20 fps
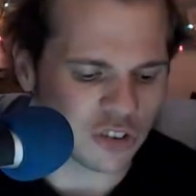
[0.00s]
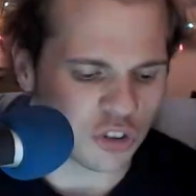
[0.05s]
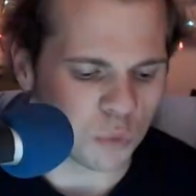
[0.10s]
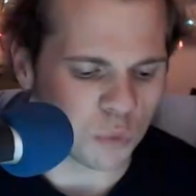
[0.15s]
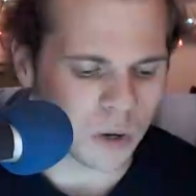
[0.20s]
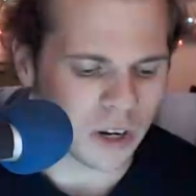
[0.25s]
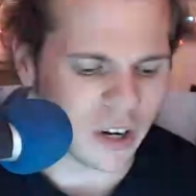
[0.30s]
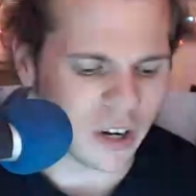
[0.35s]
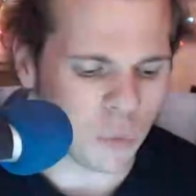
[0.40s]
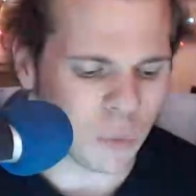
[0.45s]

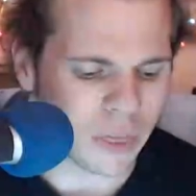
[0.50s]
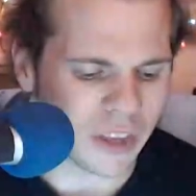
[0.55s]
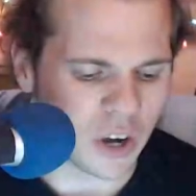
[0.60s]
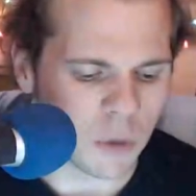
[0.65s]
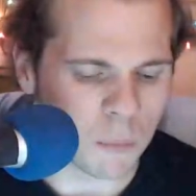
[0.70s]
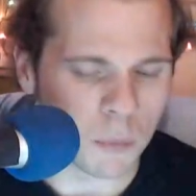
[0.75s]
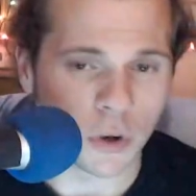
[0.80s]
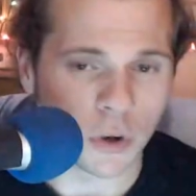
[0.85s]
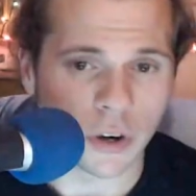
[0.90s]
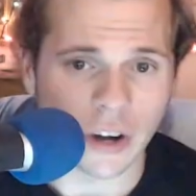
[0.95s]
we're going to go with the
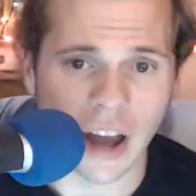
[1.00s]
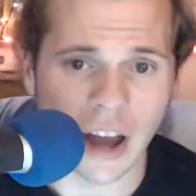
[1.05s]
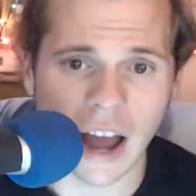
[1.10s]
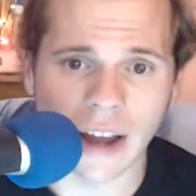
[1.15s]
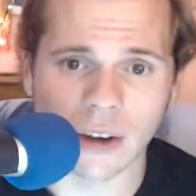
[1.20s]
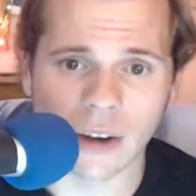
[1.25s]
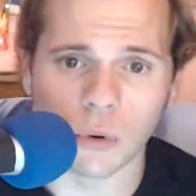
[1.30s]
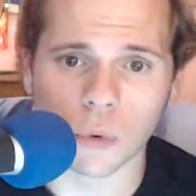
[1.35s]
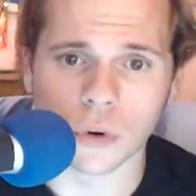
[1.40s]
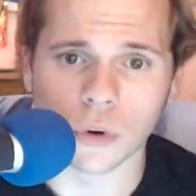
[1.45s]
number
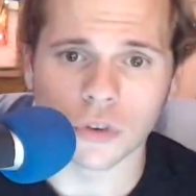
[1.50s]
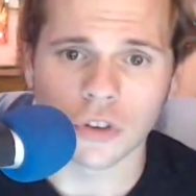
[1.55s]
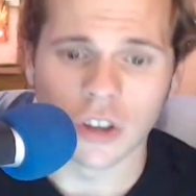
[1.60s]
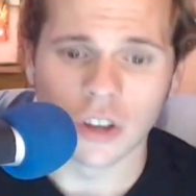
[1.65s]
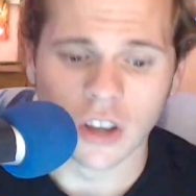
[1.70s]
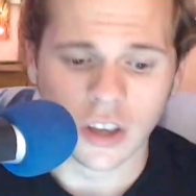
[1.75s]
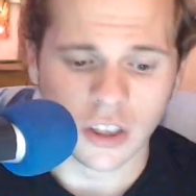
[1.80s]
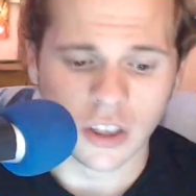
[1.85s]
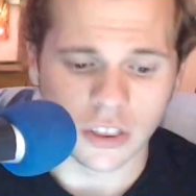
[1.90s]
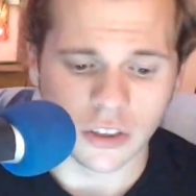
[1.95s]
nine horse.
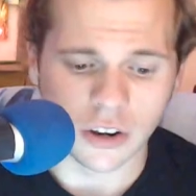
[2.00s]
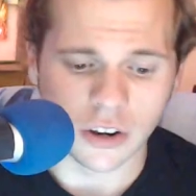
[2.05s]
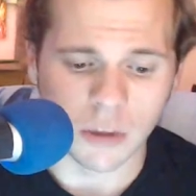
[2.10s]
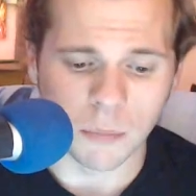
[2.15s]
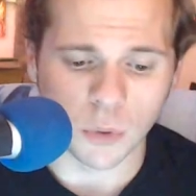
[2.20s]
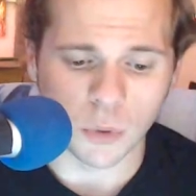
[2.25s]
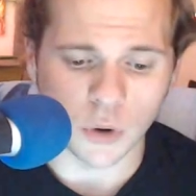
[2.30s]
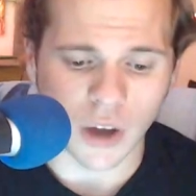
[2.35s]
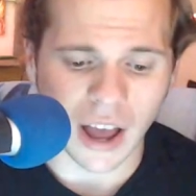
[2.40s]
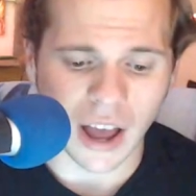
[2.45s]
The
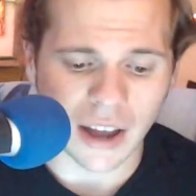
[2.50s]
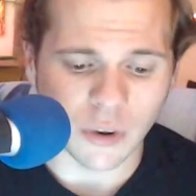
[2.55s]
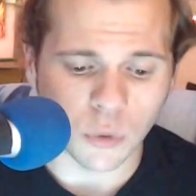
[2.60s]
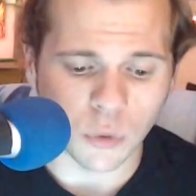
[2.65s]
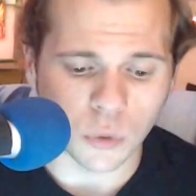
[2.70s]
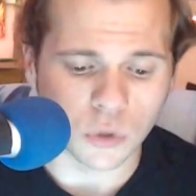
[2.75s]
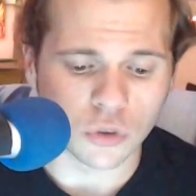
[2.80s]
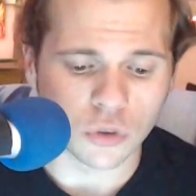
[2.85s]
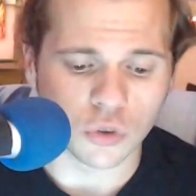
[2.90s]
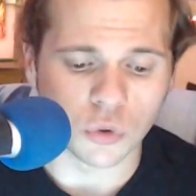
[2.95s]
number nine
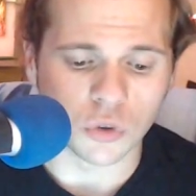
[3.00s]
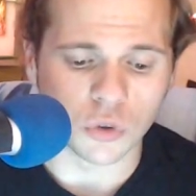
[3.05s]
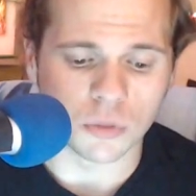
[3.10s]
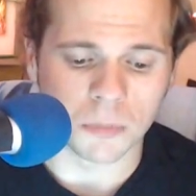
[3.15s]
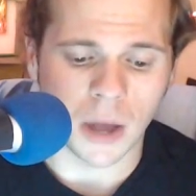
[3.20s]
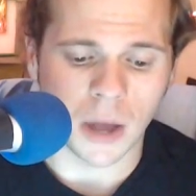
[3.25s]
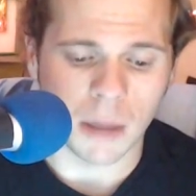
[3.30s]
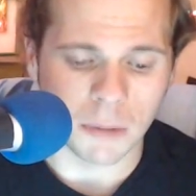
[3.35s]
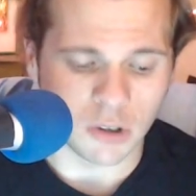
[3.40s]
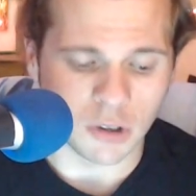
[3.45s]
horse, who is
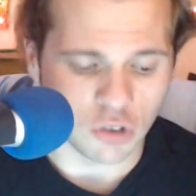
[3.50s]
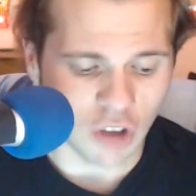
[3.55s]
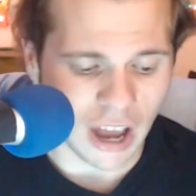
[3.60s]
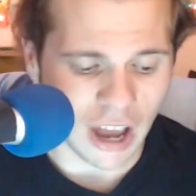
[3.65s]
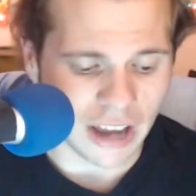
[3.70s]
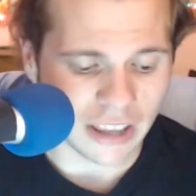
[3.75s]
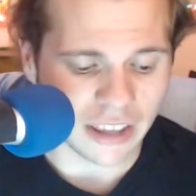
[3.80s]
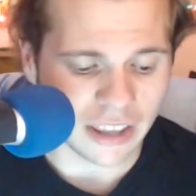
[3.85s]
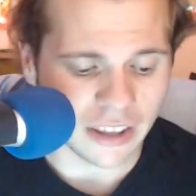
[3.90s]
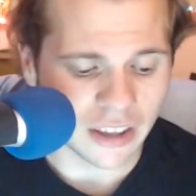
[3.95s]
Bob and
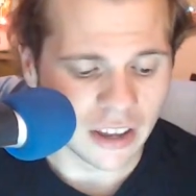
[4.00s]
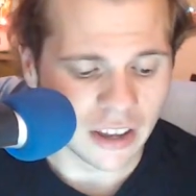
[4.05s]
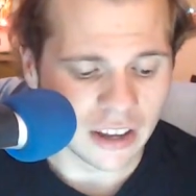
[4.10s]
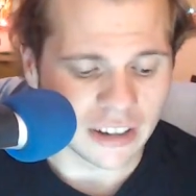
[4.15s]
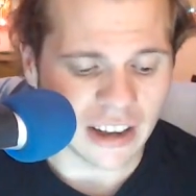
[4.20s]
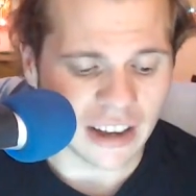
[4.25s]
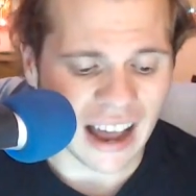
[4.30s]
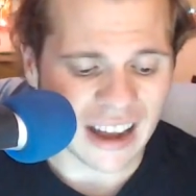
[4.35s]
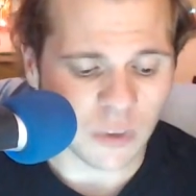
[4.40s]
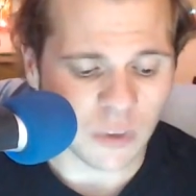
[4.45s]
Jackie,
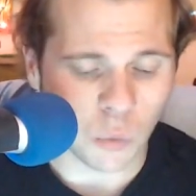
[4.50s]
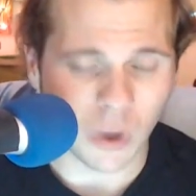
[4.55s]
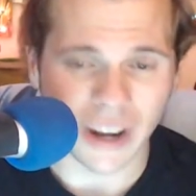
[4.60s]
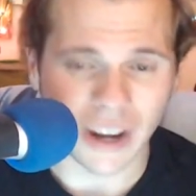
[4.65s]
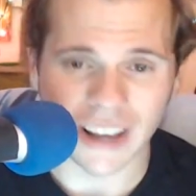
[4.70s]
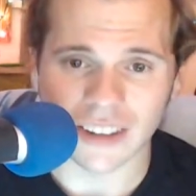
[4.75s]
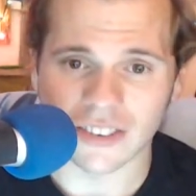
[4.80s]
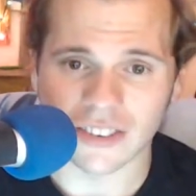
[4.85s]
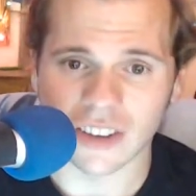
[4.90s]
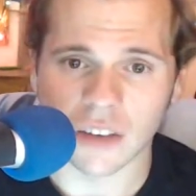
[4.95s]

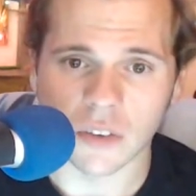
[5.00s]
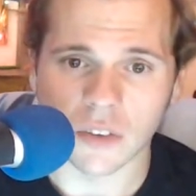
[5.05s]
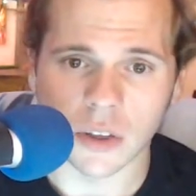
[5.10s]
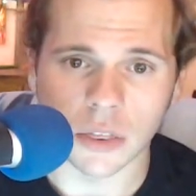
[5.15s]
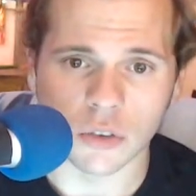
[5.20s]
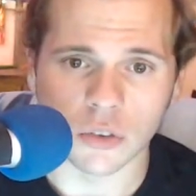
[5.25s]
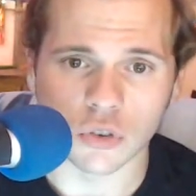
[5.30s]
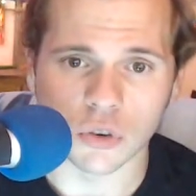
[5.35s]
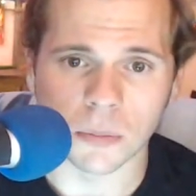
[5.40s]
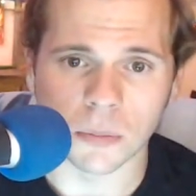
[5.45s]
9187 in
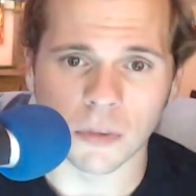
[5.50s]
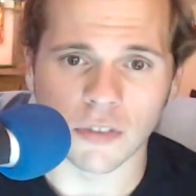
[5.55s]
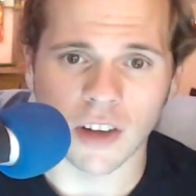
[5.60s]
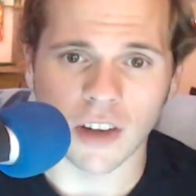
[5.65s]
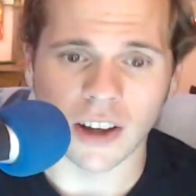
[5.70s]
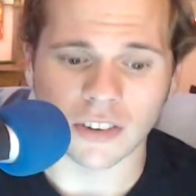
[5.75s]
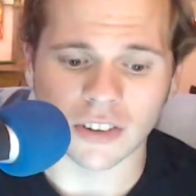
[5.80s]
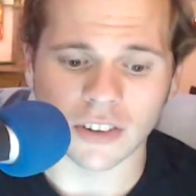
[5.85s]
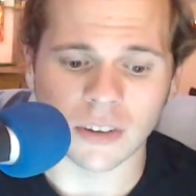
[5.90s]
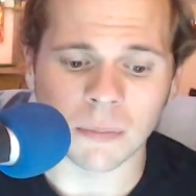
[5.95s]
the
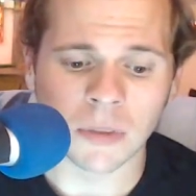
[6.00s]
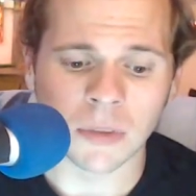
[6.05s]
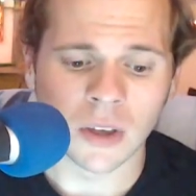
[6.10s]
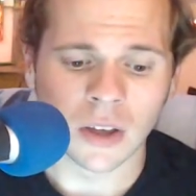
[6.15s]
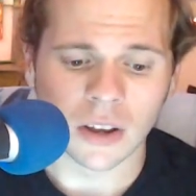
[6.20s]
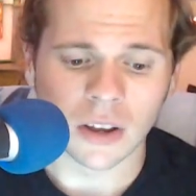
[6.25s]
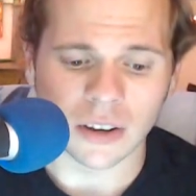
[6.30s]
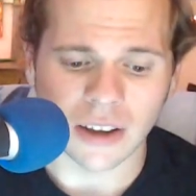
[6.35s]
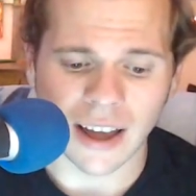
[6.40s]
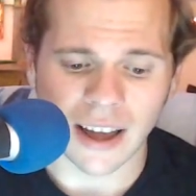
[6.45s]
superfecta,
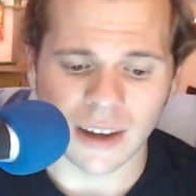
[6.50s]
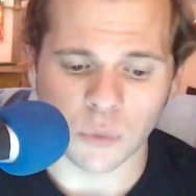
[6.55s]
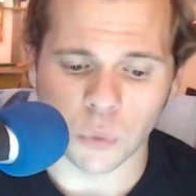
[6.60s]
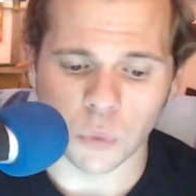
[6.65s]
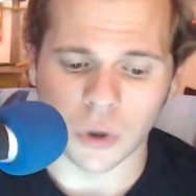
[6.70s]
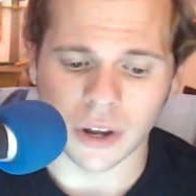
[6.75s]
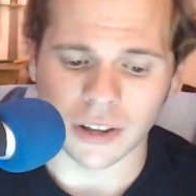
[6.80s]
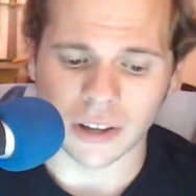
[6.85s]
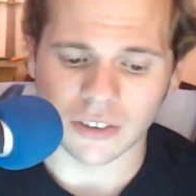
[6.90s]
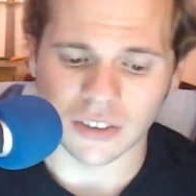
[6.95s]

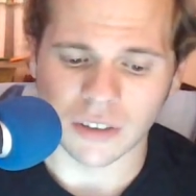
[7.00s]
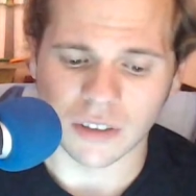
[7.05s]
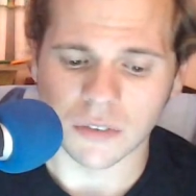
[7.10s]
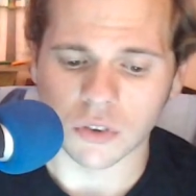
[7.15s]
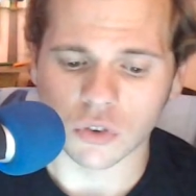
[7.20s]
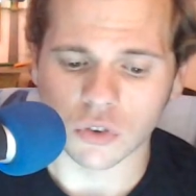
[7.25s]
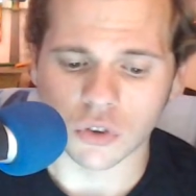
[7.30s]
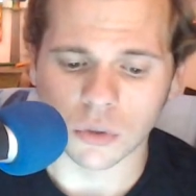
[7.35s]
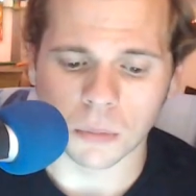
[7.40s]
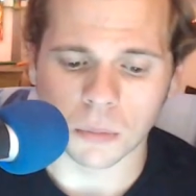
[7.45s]
9187
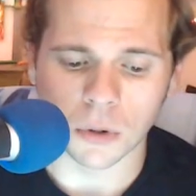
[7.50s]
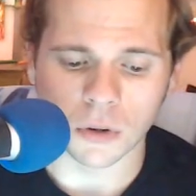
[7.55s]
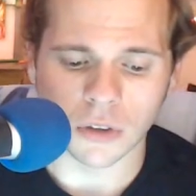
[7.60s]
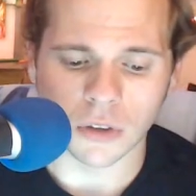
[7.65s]
super.